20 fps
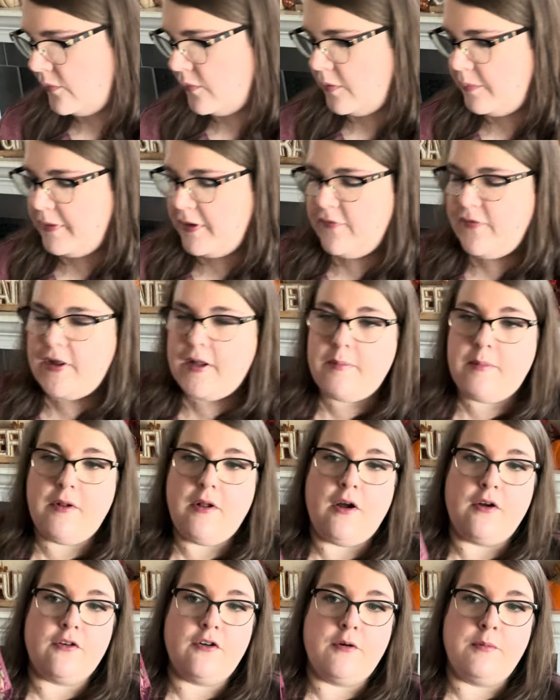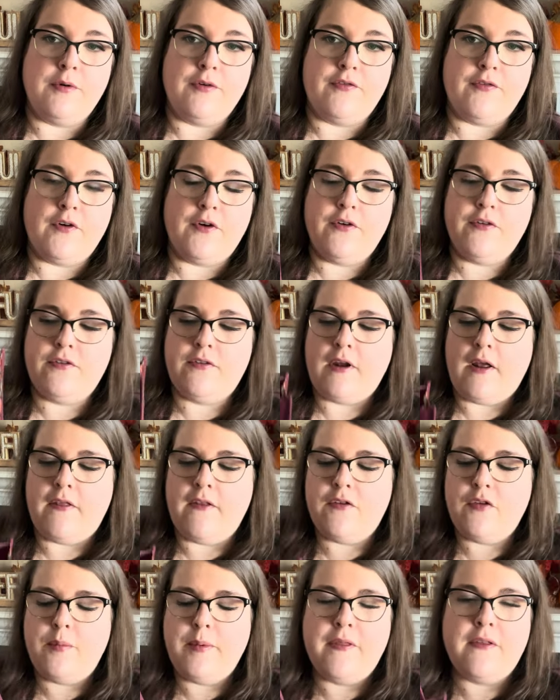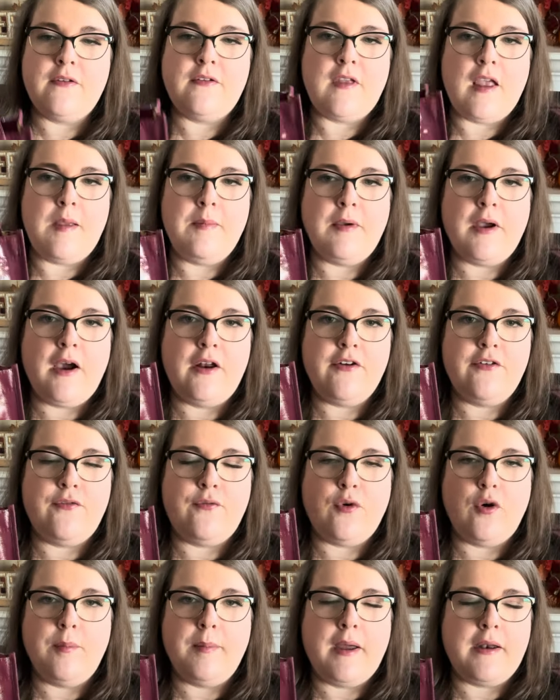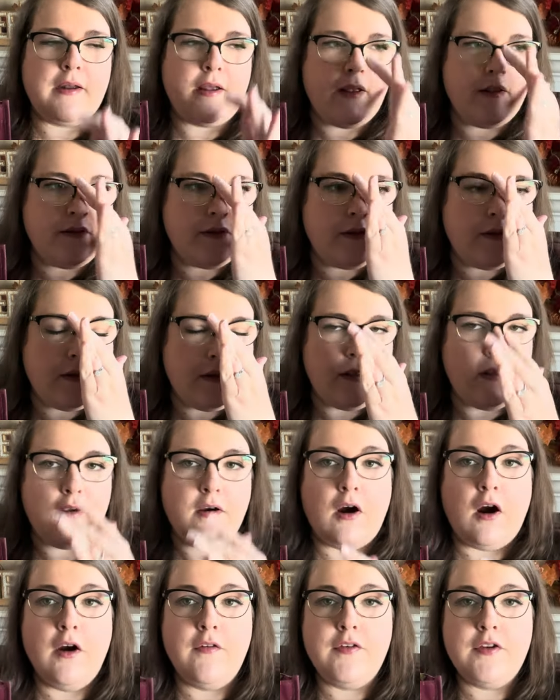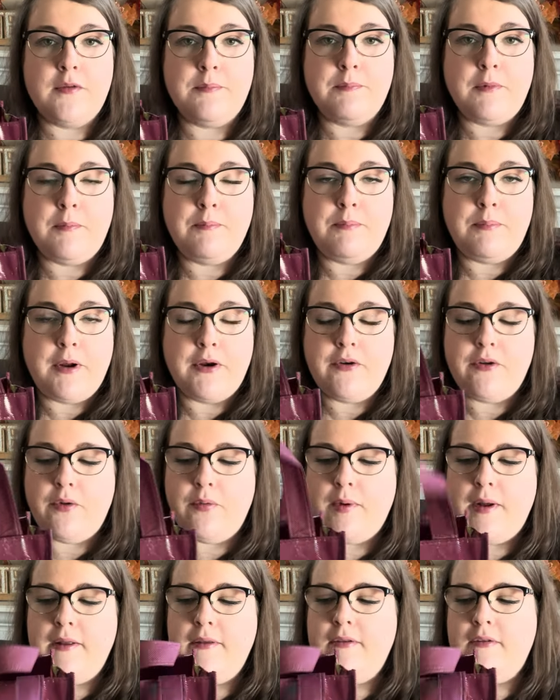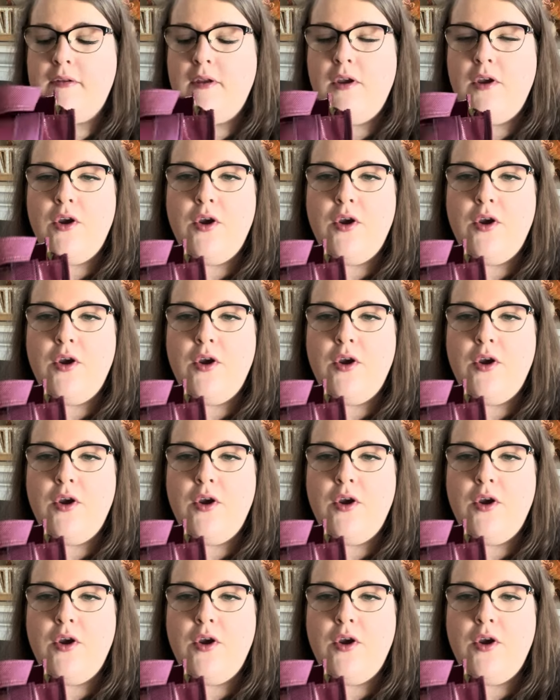will be available October 1st. And this will be the same kind of format as the harvest bundle was,